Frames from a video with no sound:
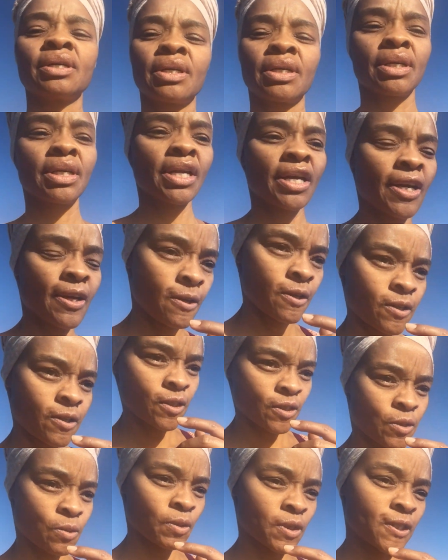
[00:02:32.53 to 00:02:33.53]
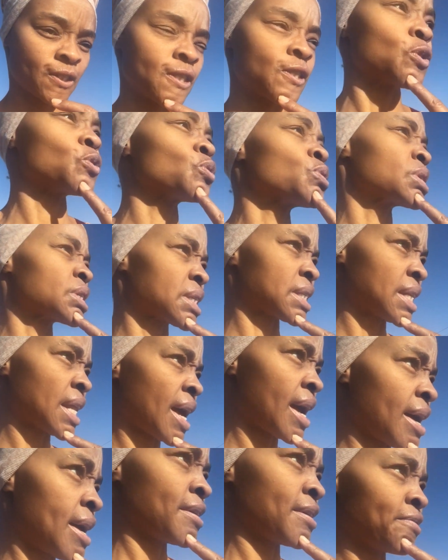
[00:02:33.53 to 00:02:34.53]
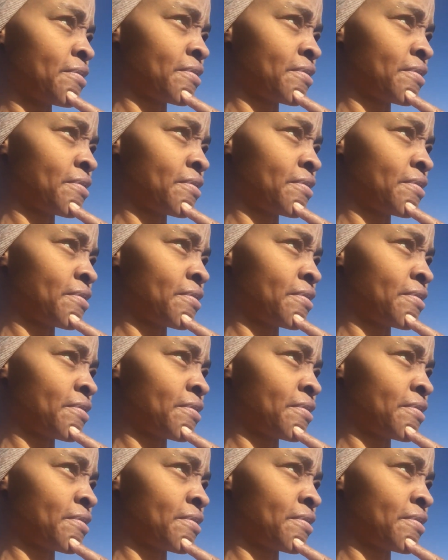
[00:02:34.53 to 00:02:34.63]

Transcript: yeah, just wanted to do this live.